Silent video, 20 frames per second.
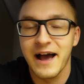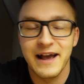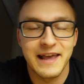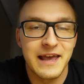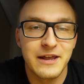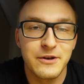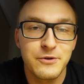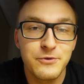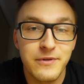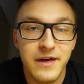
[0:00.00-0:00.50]
I
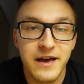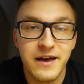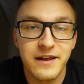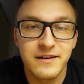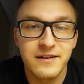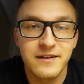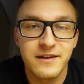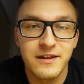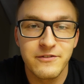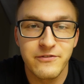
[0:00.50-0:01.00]
can't do that
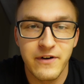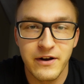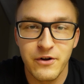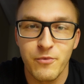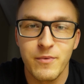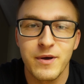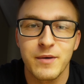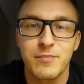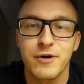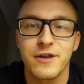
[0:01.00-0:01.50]
if I
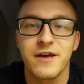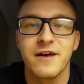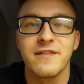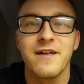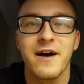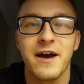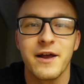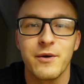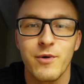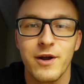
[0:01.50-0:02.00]
don't make money
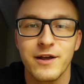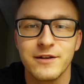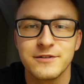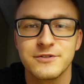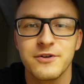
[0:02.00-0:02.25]
online, right?